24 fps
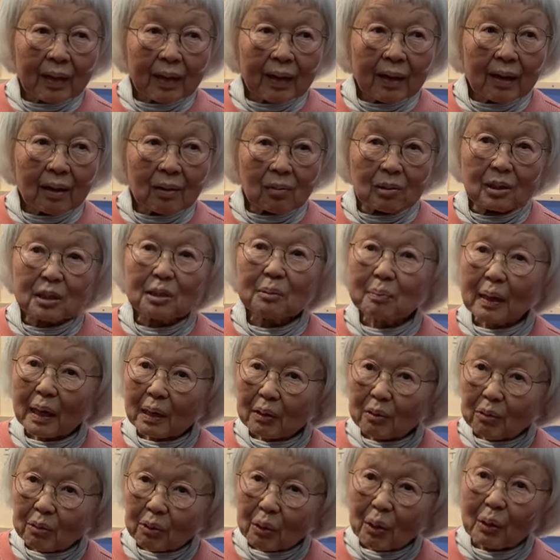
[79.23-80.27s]
it was my
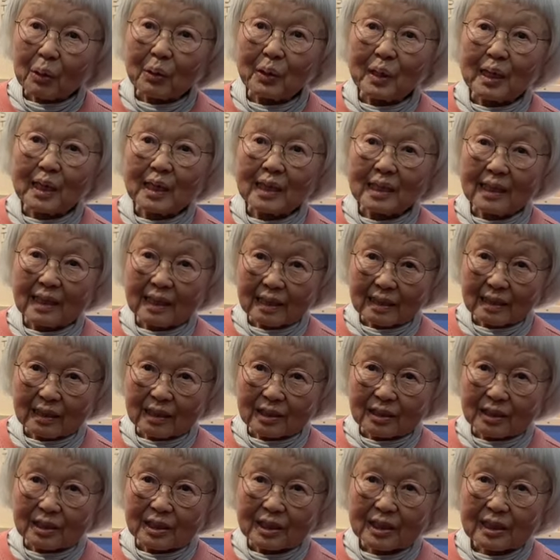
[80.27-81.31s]
growing
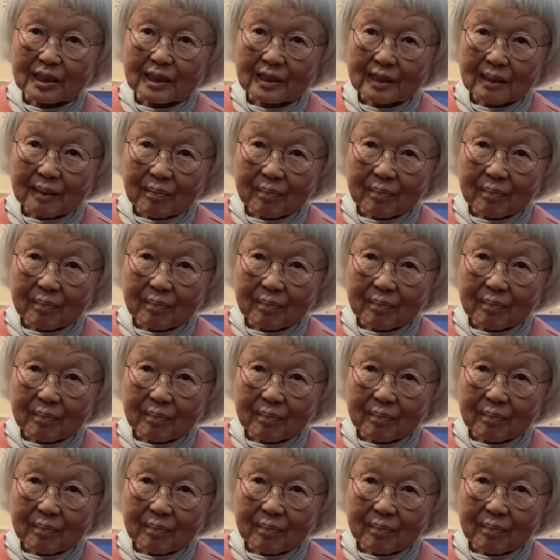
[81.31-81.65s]
years.